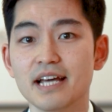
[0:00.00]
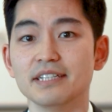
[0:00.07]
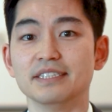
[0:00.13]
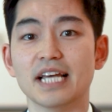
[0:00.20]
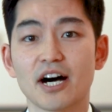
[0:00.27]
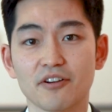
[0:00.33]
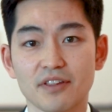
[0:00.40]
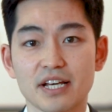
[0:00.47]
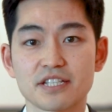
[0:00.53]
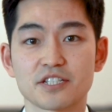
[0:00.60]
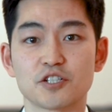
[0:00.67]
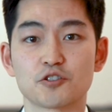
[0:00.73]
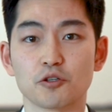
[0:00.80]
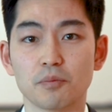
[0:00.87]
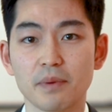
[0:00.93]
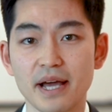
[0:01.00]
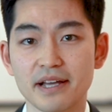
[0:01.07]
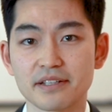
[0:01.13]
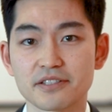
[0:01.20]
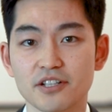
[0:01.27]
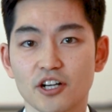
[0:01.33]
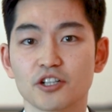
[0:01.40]
now that central
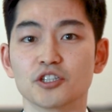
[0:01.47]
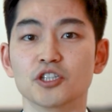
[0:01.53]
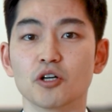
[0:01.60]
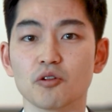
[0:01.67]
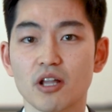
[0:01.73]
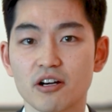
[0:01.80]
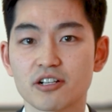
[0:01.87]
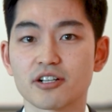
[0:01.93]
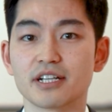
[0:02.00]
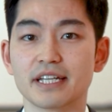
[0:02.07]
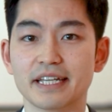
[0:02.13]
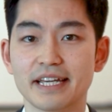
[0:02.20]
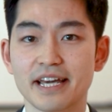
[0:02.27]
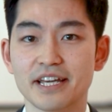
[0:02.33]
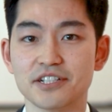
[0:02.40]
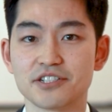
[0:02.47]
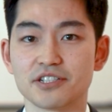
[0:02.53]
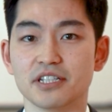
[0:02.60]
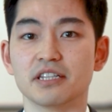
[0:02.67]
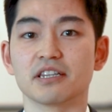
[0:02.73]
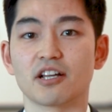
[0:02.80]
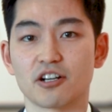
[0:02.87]
banks are no longer
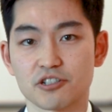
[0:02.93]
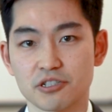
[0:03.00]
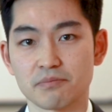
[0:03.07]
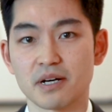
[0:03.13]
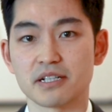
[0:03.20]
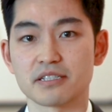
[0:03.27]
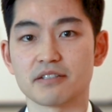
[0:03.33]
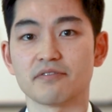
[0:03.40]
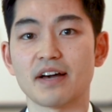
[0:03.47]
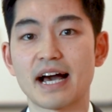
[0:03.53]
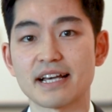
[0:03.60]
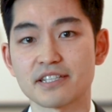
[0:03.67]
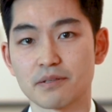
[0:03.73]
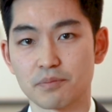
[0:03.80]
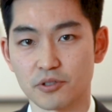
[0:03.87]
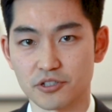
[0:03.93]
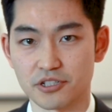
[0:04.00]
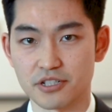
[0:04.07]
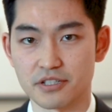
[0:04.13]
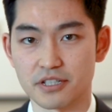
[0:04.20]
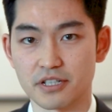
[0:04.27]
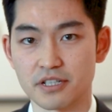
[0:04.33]
engaged in large amounts of asset
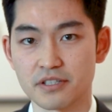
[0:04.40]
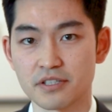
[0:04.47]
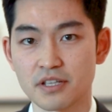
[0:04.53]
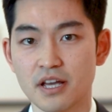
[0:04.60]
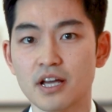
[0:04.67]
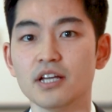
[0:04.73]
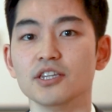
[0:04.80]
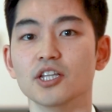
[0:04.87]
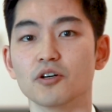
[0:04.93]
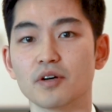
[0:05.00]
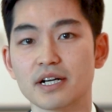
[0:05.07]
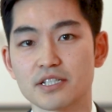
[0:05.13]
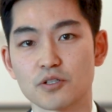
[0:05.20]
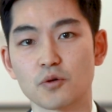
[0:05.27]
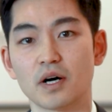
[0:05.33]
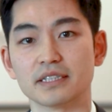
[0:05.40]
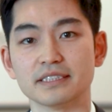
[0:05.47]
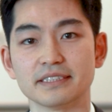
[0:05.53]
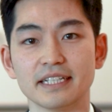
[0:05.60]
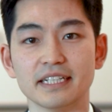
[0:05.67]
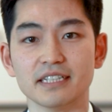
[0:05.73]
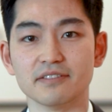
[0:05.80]
purchases known as
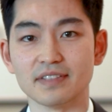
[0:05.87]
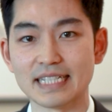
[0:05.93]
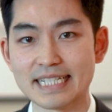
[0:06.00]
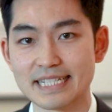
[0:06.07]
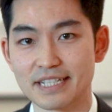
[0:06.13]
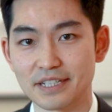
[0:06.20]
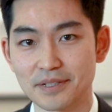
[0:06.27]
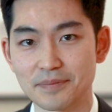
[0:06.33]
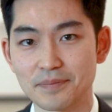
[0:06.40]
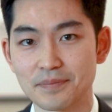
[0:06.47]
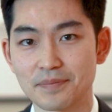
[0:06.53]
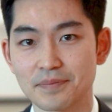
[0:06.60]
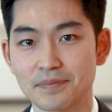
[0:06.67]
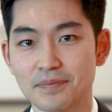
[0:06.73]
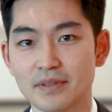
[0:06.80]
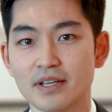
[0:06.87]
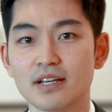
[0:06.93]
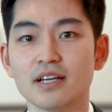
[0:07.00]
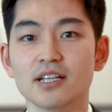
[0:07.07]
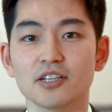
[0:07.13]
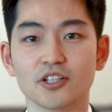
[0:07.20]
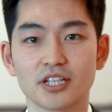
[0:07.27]
quantitative easing.
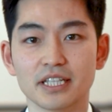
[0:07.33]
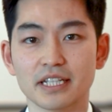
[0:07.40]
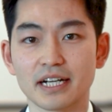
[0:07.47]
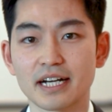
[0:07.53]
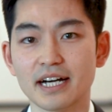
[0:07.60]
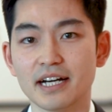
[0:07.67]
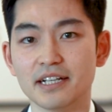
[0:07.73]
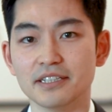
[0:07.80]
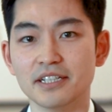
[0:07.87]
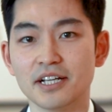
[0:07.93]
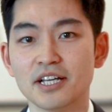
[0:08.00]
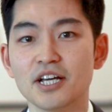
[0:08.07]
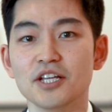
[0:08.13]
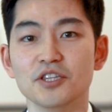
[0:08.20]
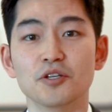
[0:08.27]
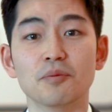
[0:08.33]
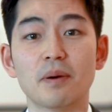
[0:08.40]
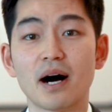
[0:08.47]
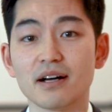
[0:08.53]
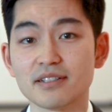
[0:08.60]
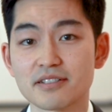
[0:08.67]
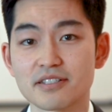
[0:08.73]
Looking ahead, new
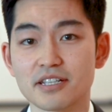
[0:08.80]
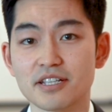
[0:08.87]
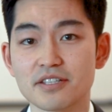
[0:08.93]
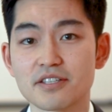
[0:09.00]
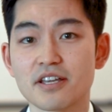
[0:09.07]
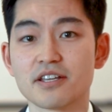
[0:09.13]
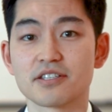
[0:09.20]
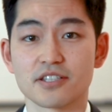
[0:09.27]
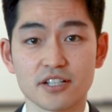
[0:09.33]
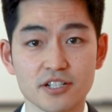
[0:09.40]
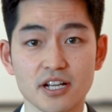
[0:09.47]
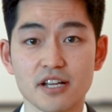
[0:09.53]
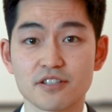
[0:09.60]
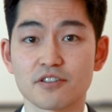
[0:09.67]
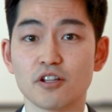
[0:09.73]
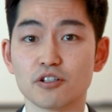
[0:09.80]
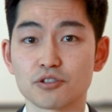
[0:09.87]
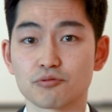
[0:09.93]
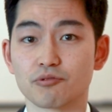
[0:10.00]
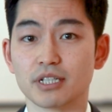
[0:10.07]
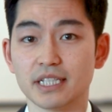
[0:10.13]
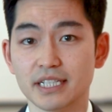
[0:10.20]
policies, such as
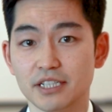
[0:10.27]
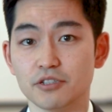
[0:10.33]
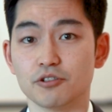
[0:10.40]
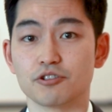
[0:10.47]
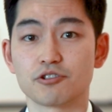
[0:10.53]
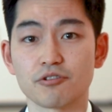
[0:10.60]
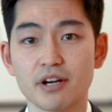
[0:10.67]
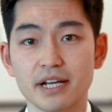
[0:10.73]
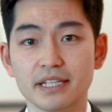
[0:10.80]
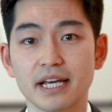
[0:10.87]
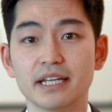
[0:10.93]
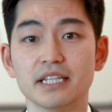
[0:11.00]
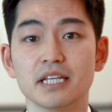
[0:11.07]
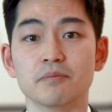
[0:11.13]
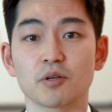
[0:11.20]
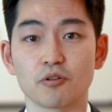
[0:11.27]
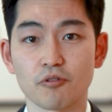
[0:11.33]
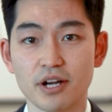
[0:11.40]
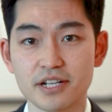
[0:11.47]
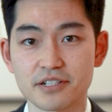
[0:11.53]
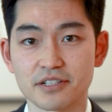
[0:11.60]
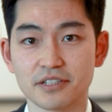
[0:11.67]
those related to trade and
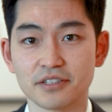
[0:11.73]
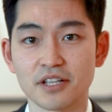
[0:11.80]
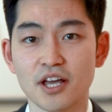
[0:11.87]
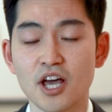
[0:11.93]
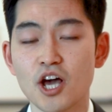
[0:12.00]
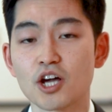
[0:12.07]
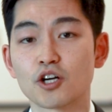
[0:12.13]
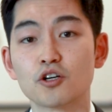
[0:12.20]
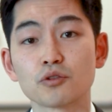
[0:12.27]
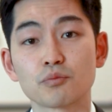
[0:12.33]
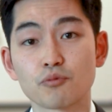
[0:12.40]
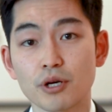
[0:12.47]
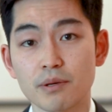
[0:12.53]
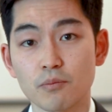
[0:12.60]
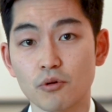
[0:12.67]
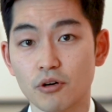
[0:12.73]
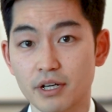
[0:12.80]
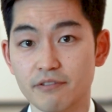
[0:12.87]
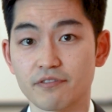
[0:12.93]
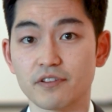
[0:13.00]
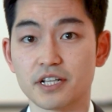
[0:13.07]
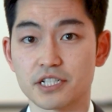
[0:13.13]
immigration, could bring more
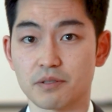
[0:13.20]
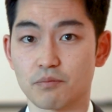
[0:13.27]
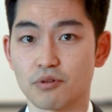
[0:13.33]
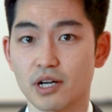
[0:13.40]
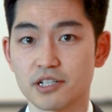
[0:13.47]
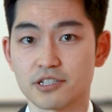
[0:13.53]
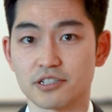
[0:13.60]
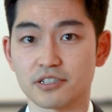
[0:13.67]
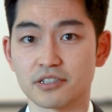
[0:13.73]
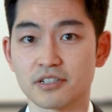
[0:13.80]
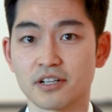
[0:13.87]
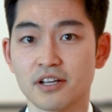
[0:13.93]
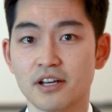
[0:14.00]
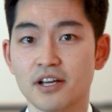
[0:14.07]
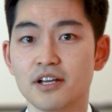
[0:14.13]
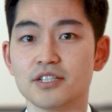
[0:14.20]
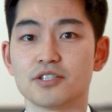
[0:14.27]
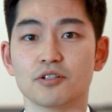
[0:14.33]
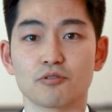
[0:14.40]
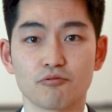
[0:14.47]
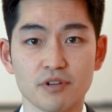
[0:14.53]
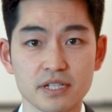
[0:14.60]
inflation pressure,
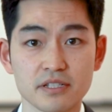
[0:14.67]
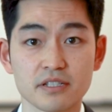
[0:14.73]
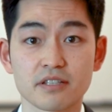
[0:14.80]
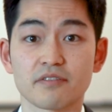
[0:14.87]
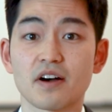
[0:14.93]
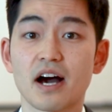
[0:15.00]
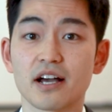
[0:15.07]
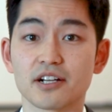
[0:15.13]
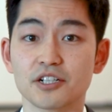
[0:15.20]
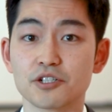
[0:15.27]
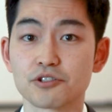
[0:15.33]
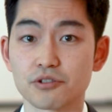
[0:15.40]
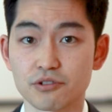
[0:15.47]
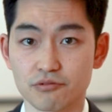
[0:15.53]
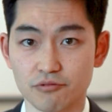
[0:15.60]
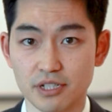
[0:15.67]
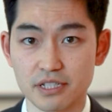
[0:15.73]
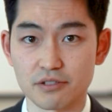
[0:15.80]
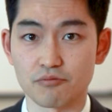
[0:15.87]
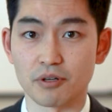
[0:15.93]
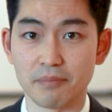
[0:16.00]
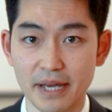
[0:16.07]
so risks of higher interest
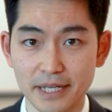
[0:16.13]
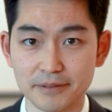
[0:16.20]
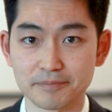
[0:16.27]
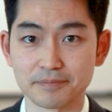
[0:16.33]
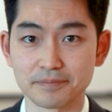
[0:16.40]
rates remain.